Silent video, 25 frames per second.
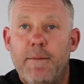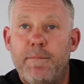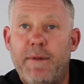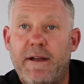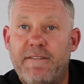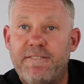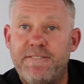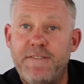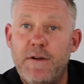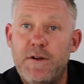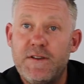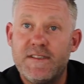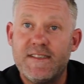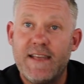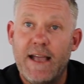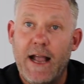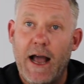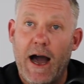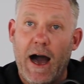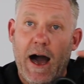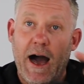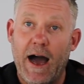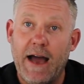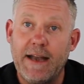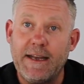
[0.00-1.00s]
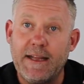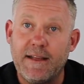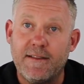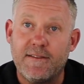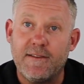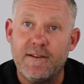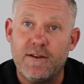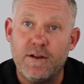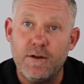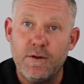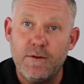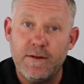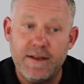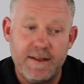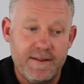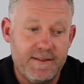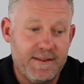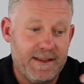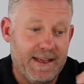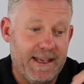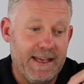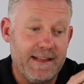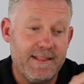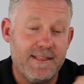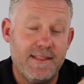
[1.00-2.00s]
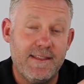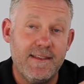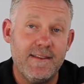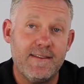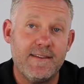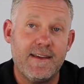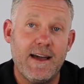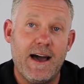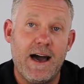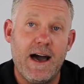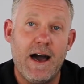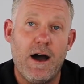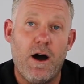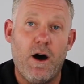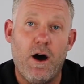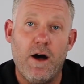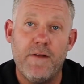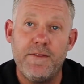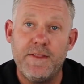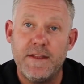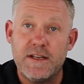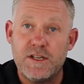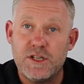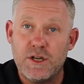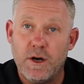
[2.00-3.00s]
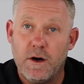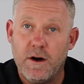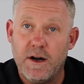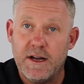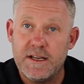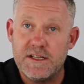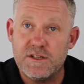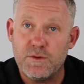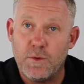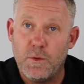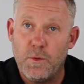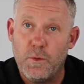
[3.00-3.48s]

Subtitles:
But first thing I need to do is get this guy on the charge